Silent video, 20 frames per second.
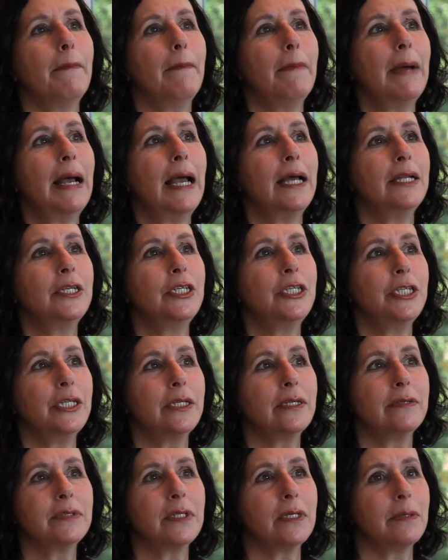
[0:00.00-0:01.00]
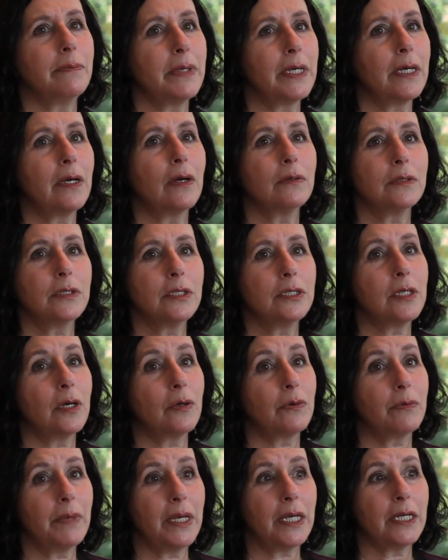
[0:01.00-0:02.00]
And she lives in a big old
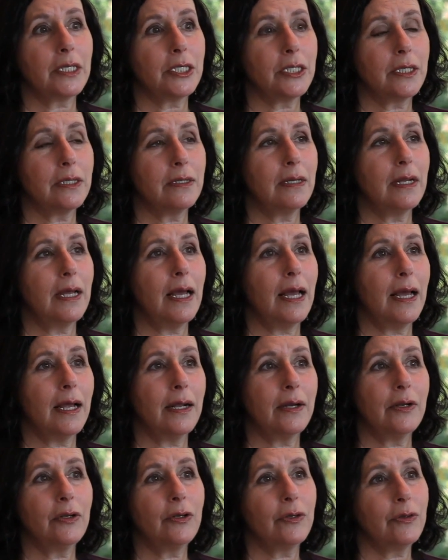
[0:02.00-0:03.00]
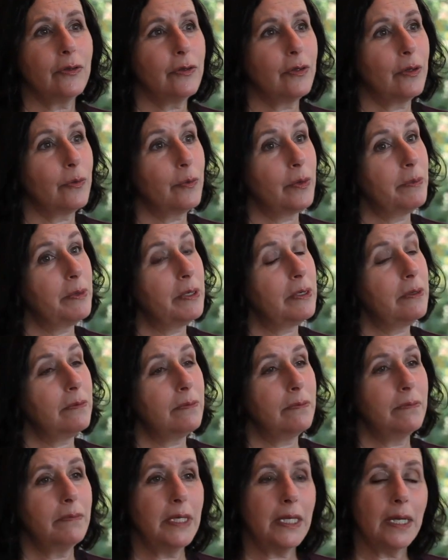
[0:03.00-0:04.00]
stone mansion, and the women
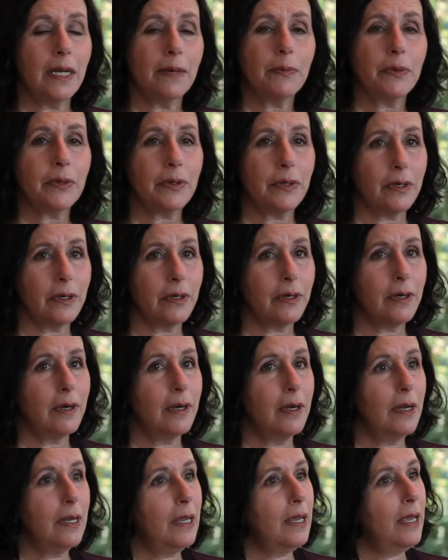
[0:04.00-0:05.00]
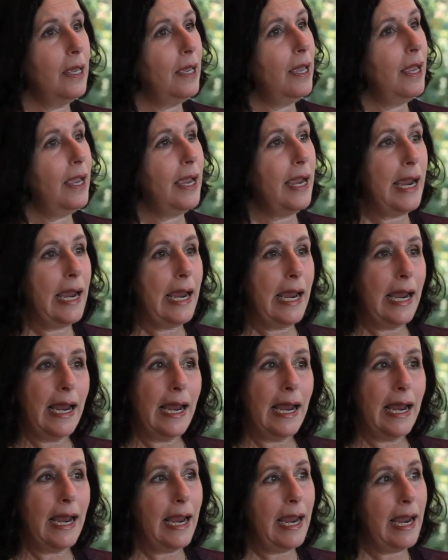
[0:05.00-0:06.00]
meet up with her,
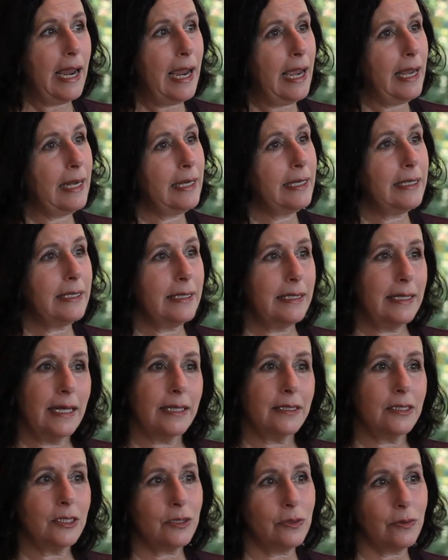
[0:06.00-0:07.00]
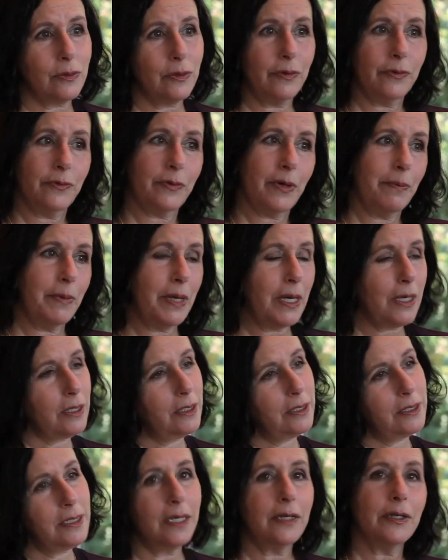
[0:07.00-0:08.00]
and that's sort of, I'm not
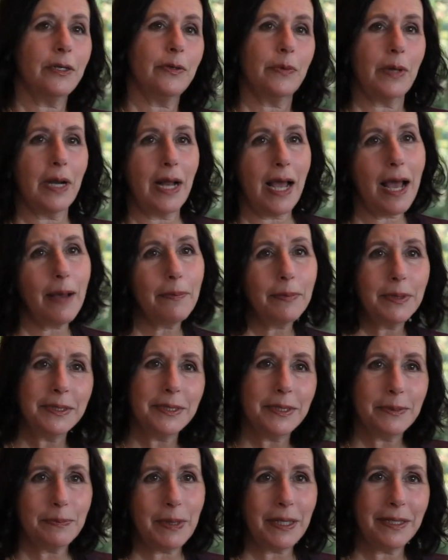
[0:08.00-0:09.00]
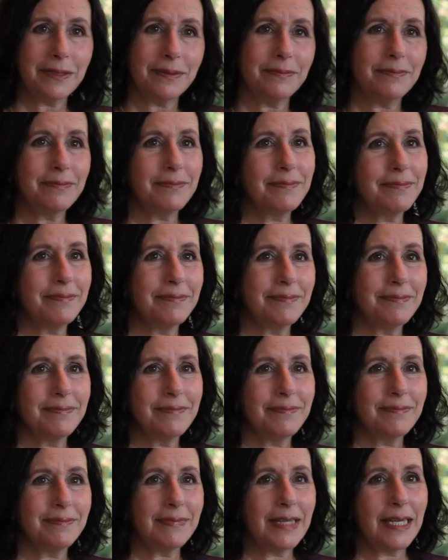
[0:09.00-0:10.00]
going to tell you what happens, but
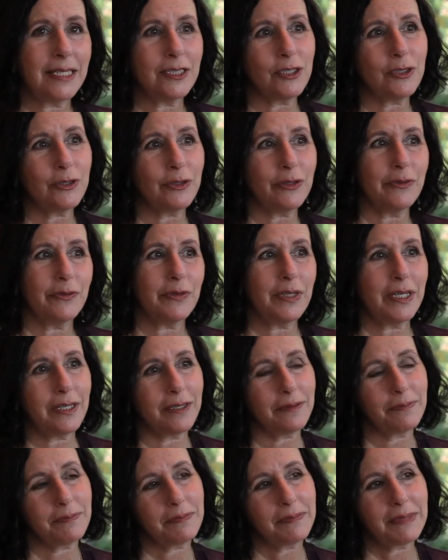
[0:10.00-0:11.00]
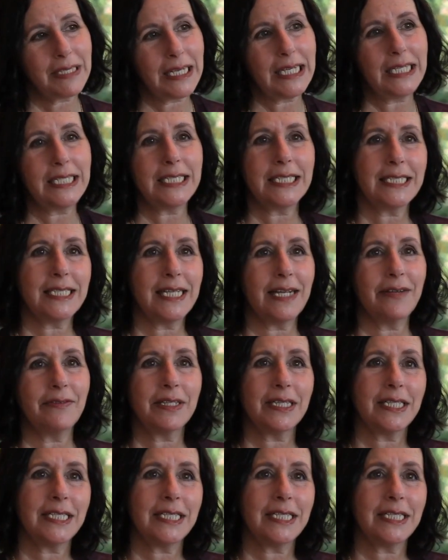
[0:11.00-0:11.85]
that's sort of their key to saving the